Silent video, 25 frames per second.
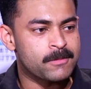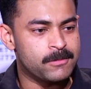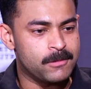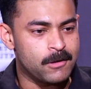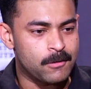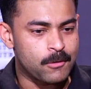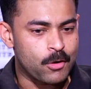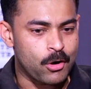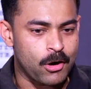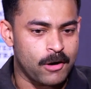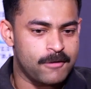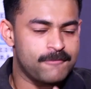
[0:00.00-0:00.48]

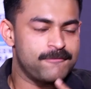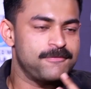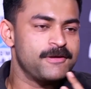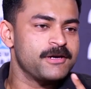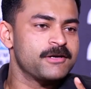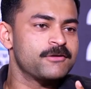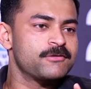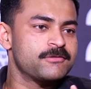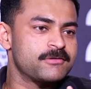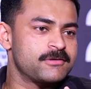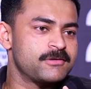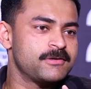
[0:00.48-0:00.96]
the
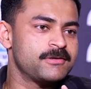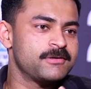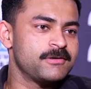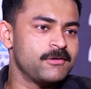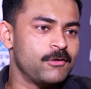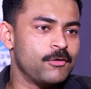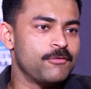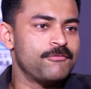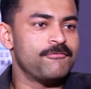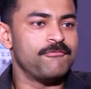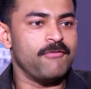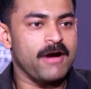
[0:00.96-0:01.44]
conflict
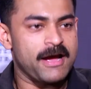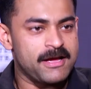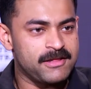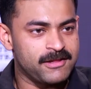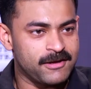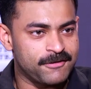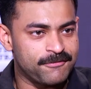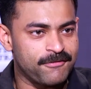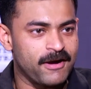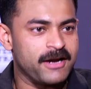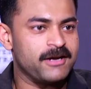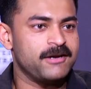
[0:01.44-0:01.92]
of why
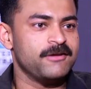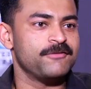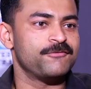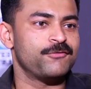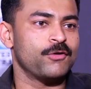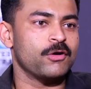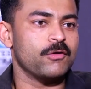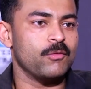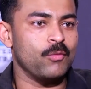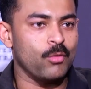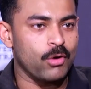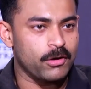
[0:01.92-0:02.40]
they're fighting
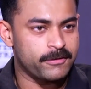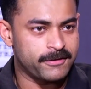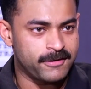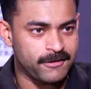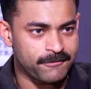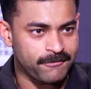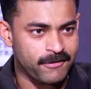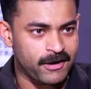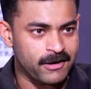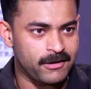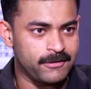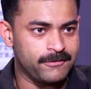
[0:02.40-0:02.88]
for or what
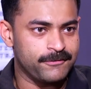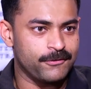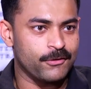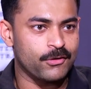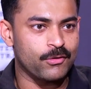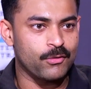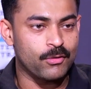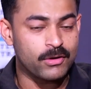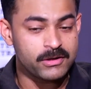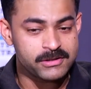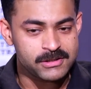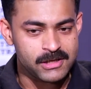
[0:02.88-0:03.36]
they're fighting for
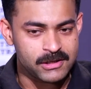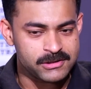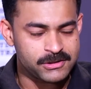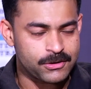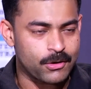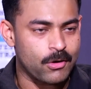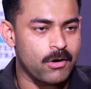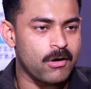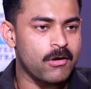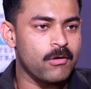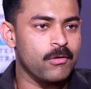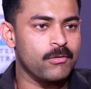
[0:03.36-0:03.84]
kuda chaala
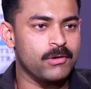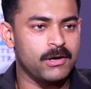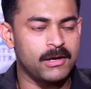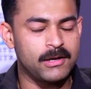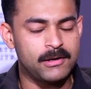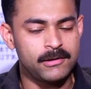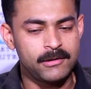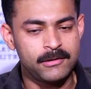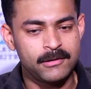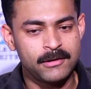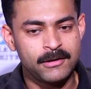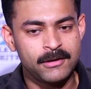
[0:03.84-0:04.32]
strong ga
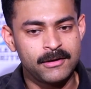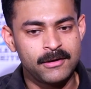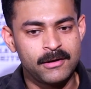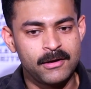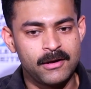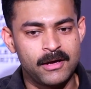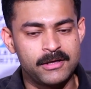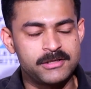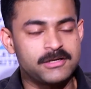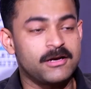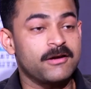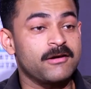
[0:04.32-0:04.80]
undali
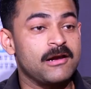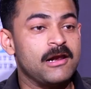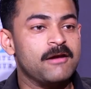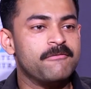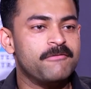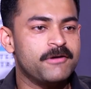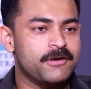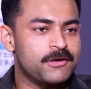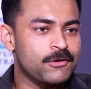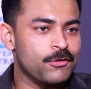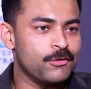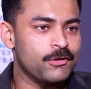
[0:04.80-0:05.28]
and chaala
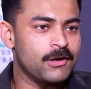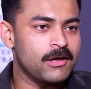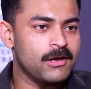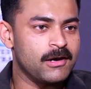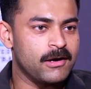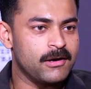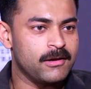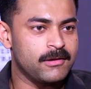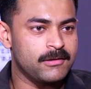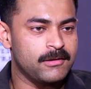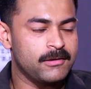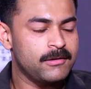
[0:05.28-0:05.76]
relevant ga undali
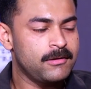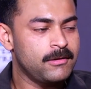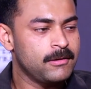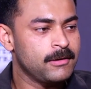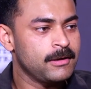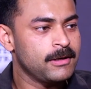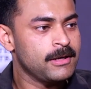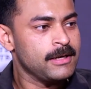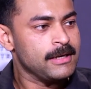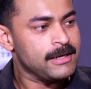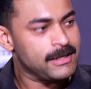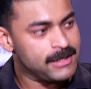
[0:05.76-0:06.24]
anedi
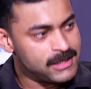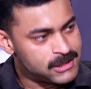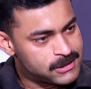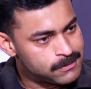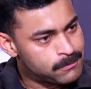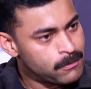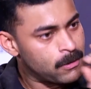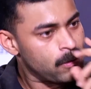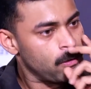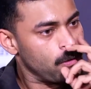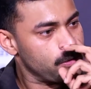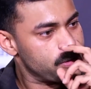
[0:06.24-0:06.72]
ee
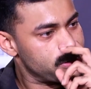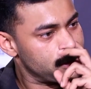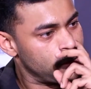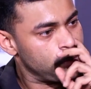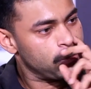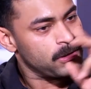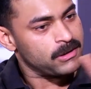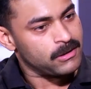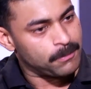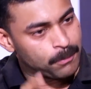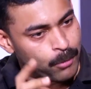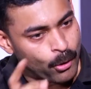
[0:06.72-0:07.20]
cinema lo
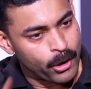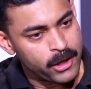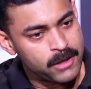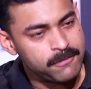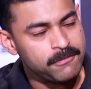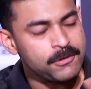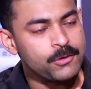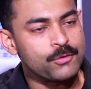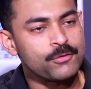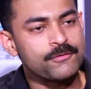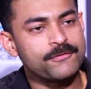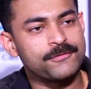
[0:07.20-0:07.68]
vachinappudiki the point
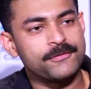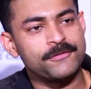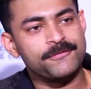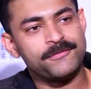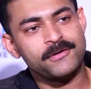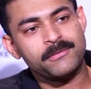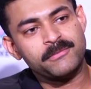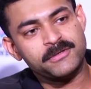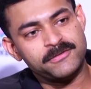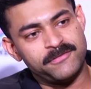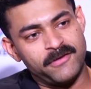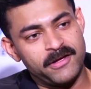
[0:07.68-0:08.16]
we took for the
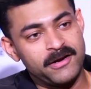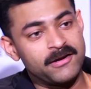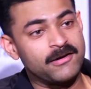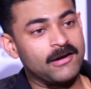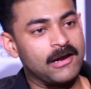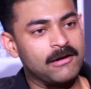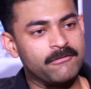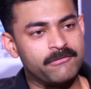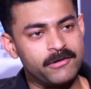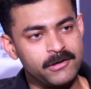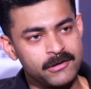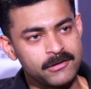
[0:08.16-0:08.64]
film is very
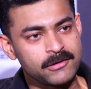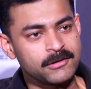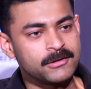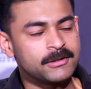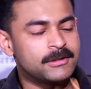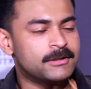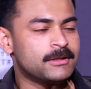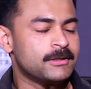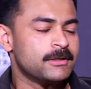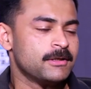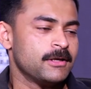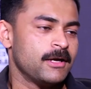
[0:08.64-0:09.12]
relevant
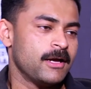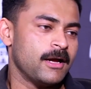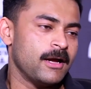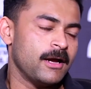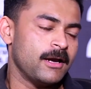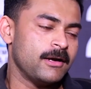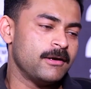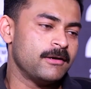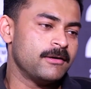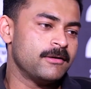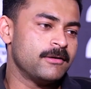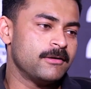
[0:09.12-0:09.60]

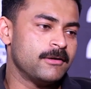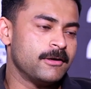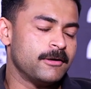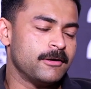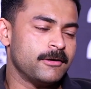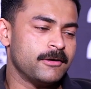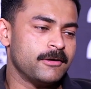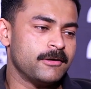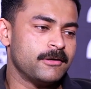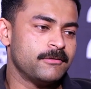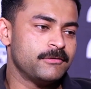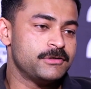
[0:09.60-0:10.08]
and
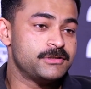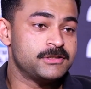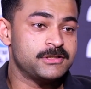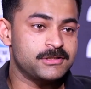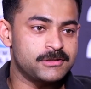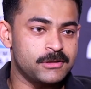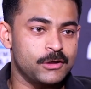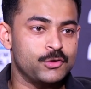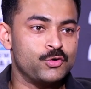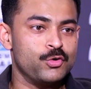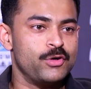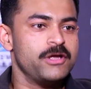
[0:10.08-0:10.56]
it's
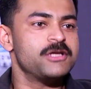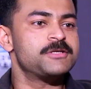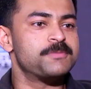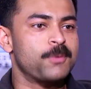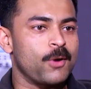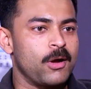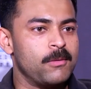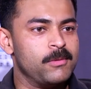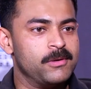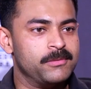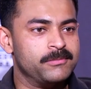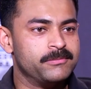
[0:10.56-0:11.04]
a today's
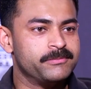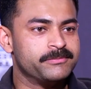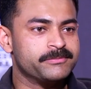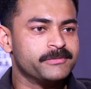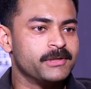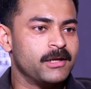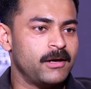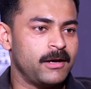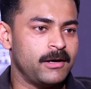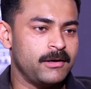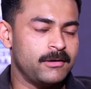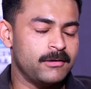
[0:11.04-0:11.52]
problem,
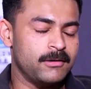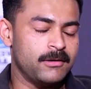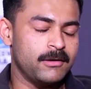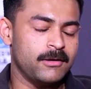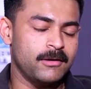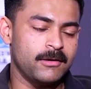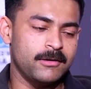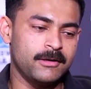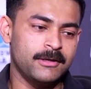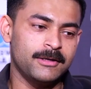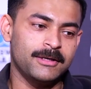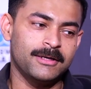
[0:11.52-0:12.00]
right. And
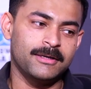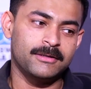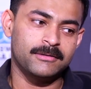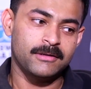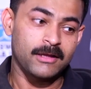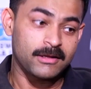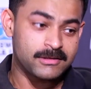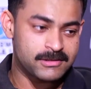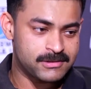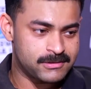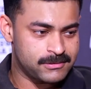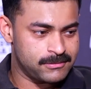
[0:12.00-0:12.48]

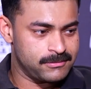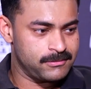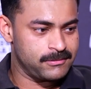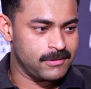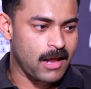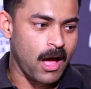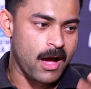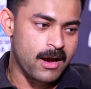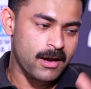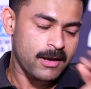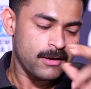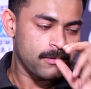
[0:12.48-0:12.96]
that's
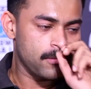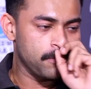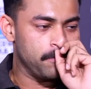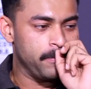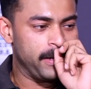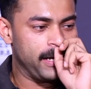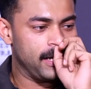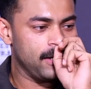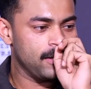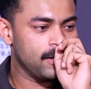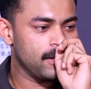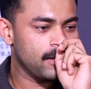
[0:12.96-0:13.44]
nak
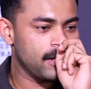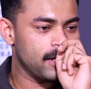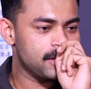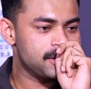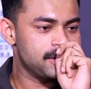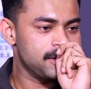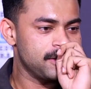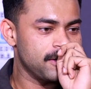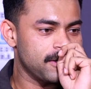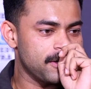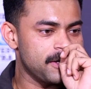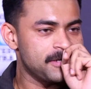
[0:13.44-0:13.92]
main ga
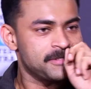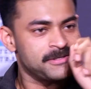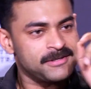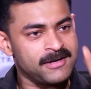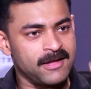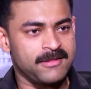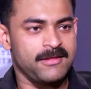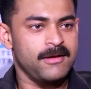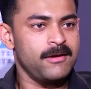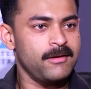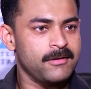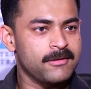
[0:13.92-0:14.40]
nachin reason
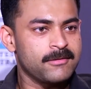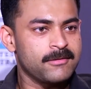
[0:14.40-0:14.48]
ade.